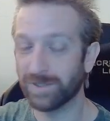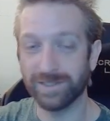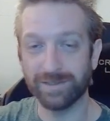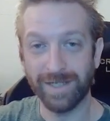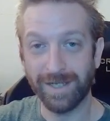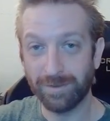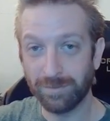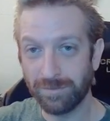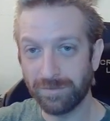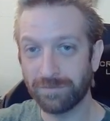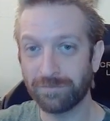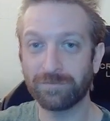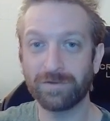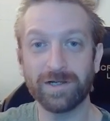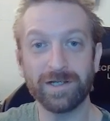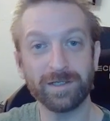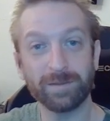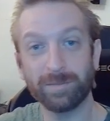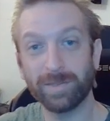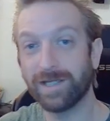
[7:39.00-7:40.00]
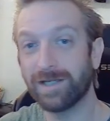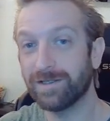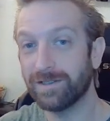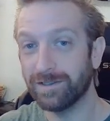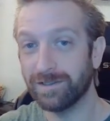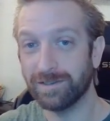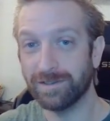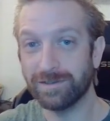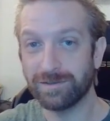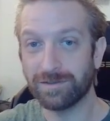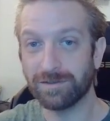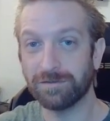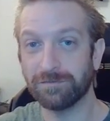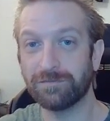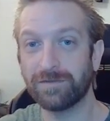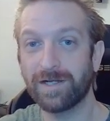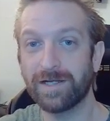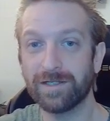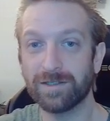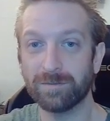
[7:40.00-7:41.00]
but out of the frying pan and into the
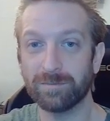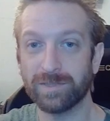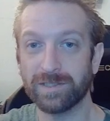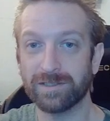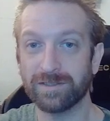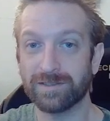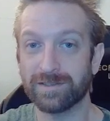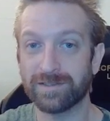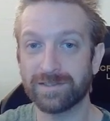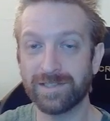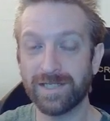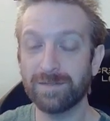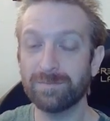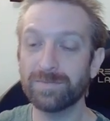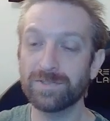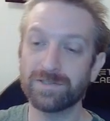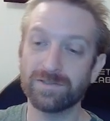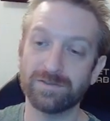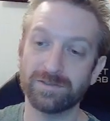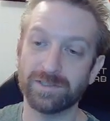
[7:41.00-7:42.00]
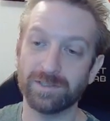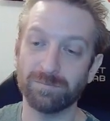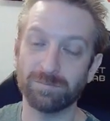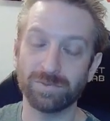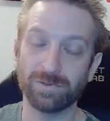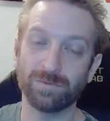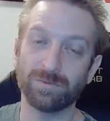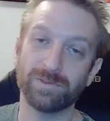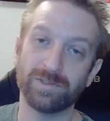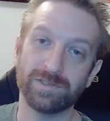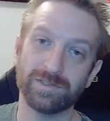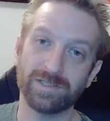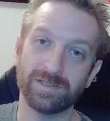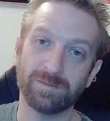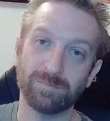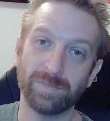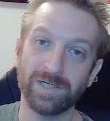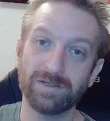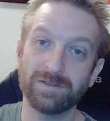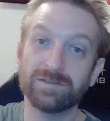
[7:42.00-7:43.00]
fire, because Samsung employees had
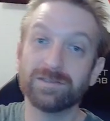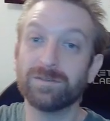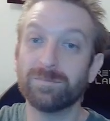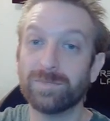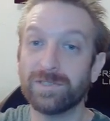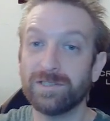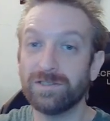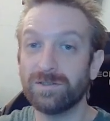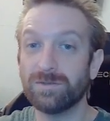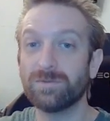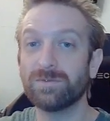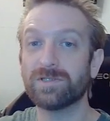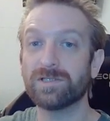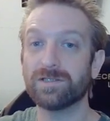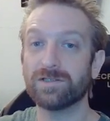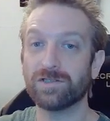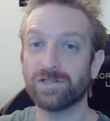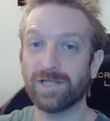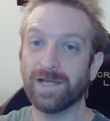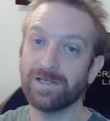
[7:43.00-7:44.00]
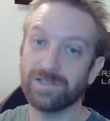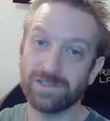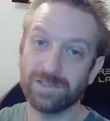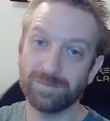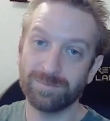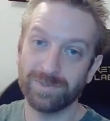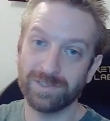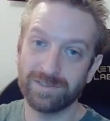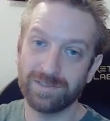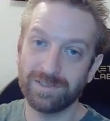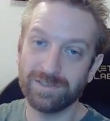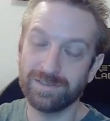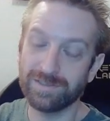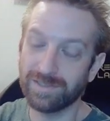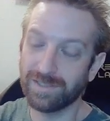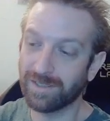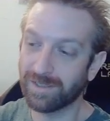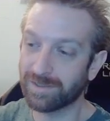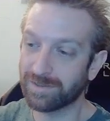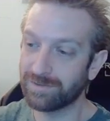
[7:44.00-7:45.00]
apparently been using ChatGPT
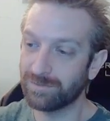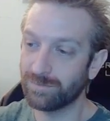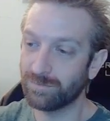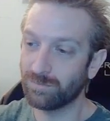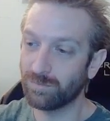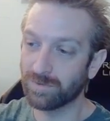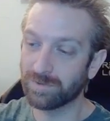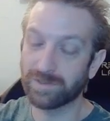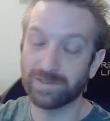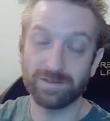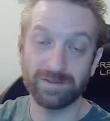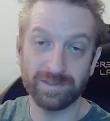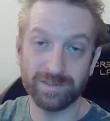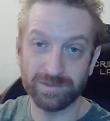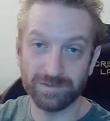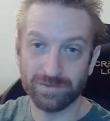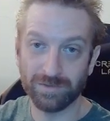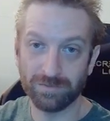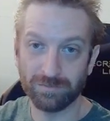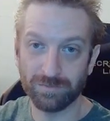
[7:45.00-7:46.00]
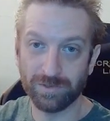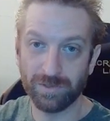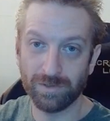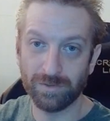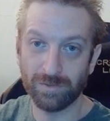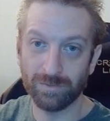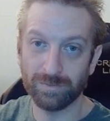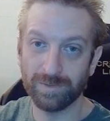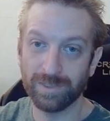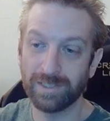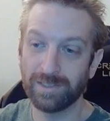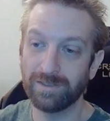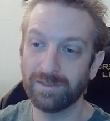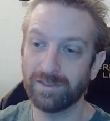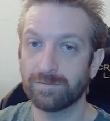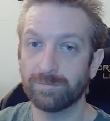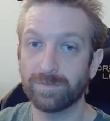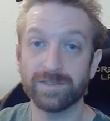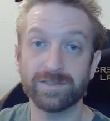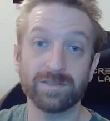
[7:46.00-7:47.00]
tech to work on internal code.
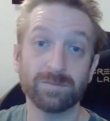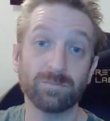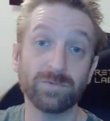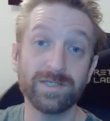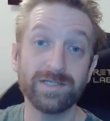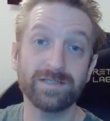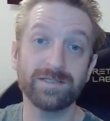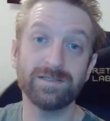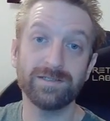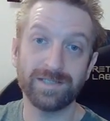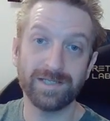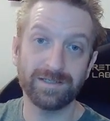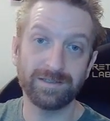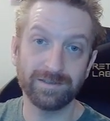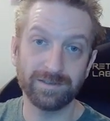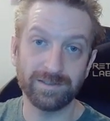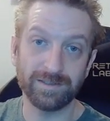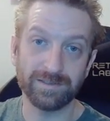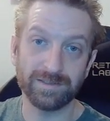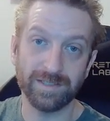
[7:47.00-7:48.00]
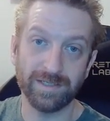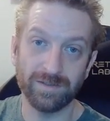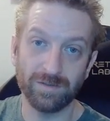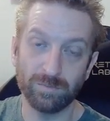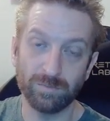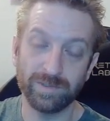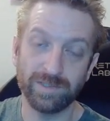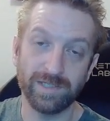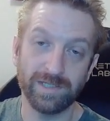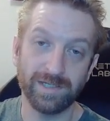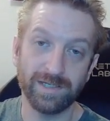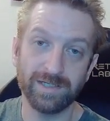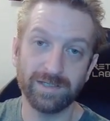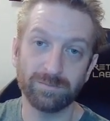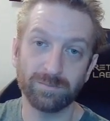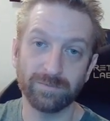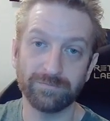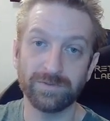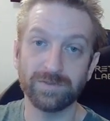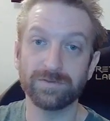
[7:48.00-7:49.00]
But some recent data leaks at
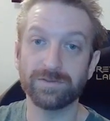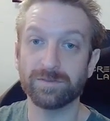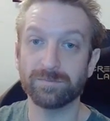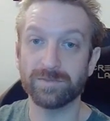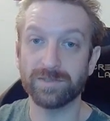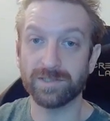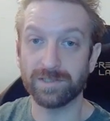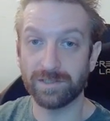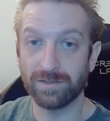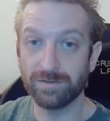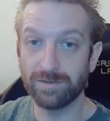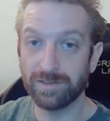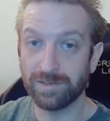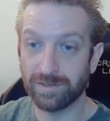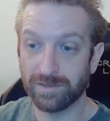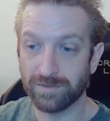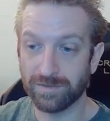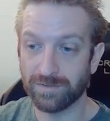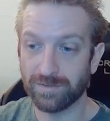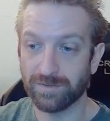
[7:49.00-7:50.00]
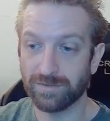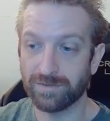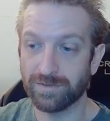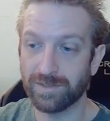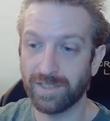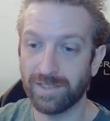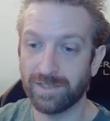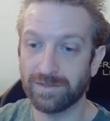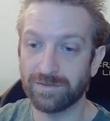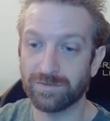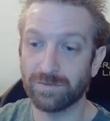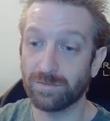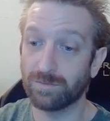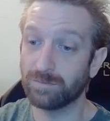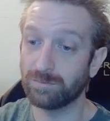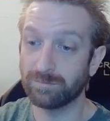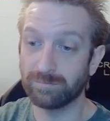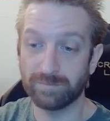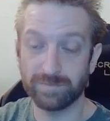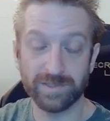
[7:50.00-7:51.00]
OpenAI revealed some security concerns. And
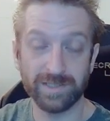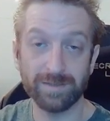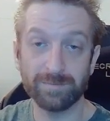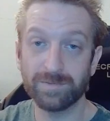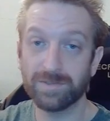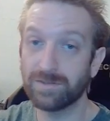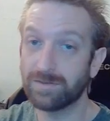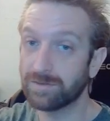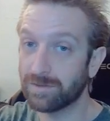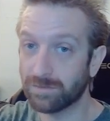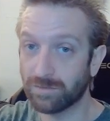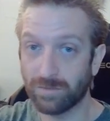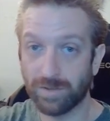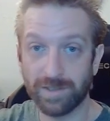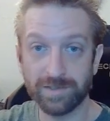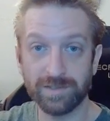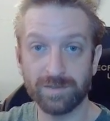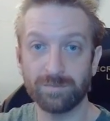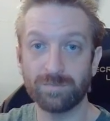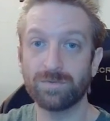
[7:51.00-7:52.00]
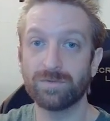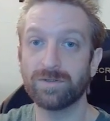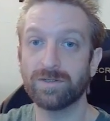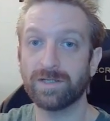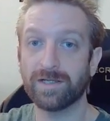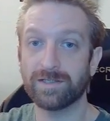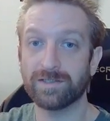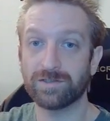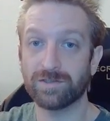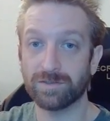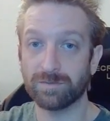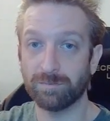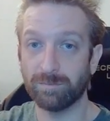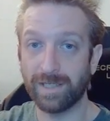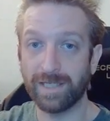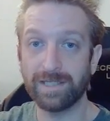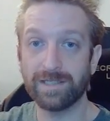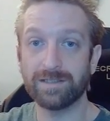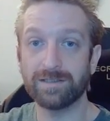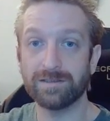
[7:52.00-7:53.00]
so Samsung across the board has just
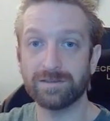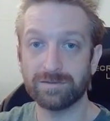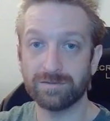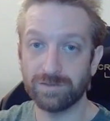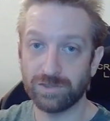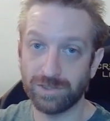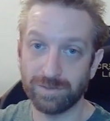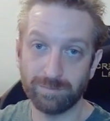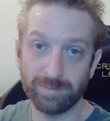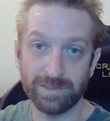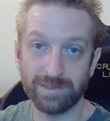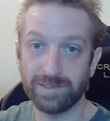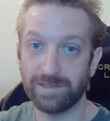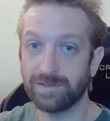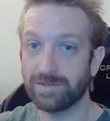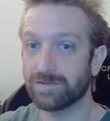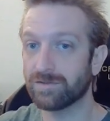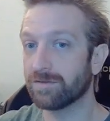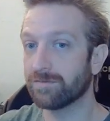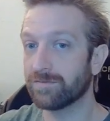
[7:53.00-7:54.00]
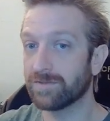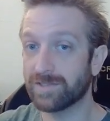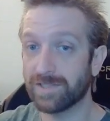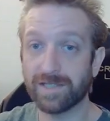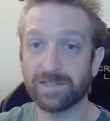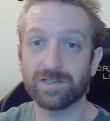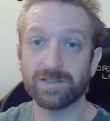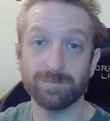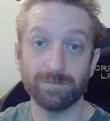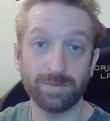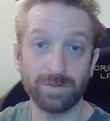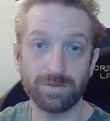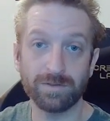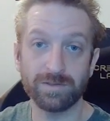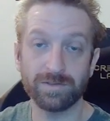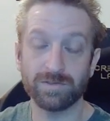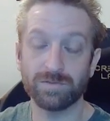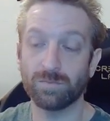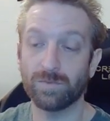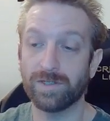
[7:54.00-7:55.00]
banned GPT service, actually
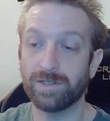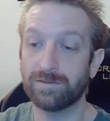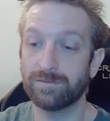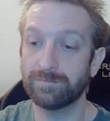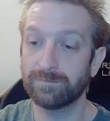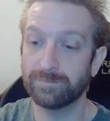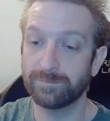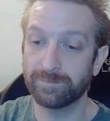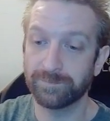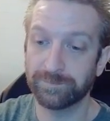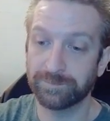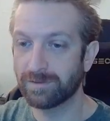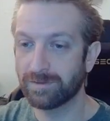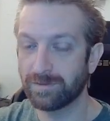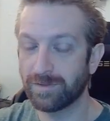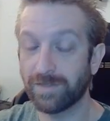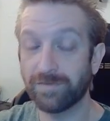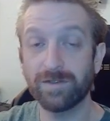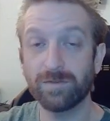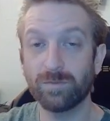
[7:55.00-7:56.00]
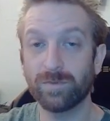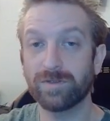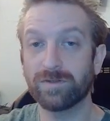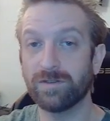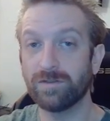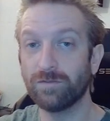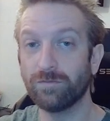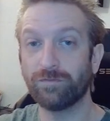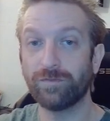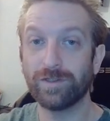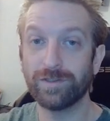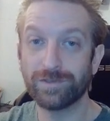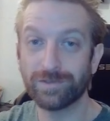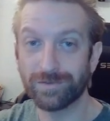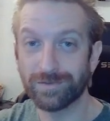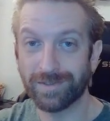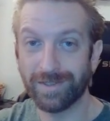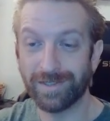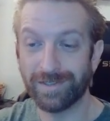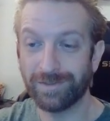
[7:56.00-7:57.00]
Bard as well. I think with the new
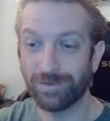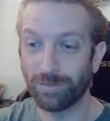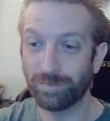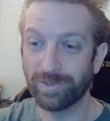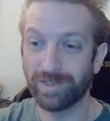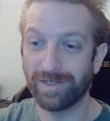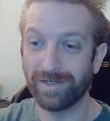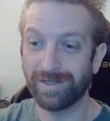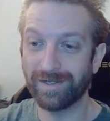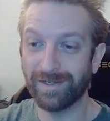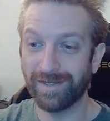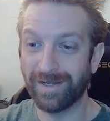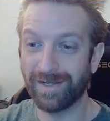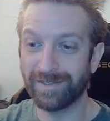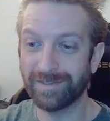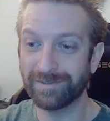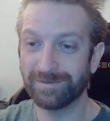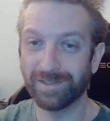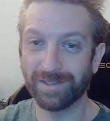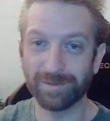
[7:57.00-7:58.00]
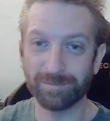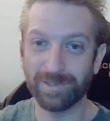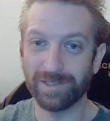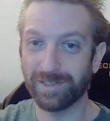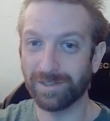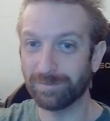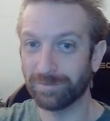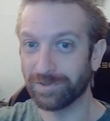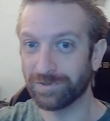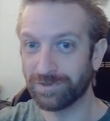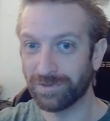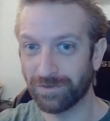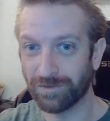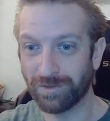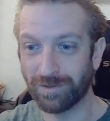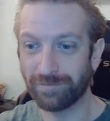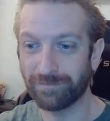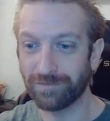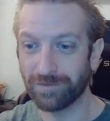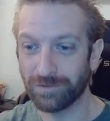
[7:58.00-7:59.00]
features that OpenAI added, like being able to turn
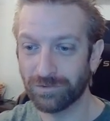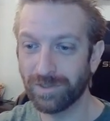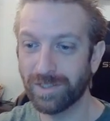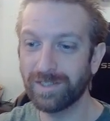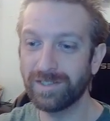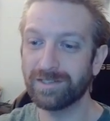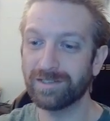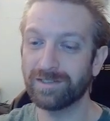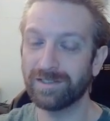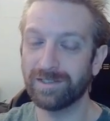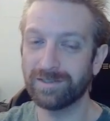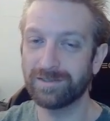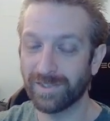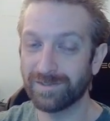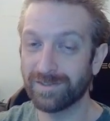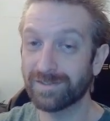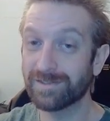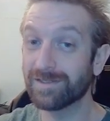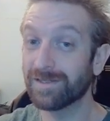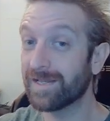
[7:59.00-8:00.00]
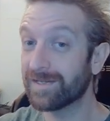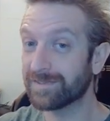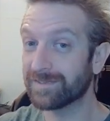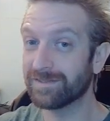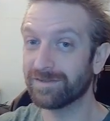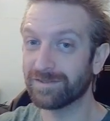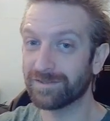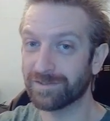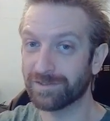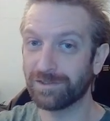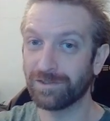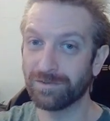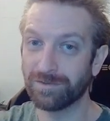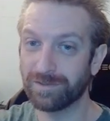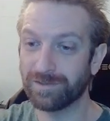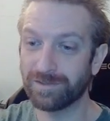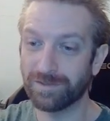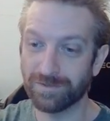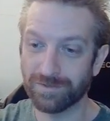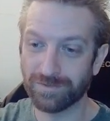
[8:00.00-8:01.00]
off the training, it does lessen the security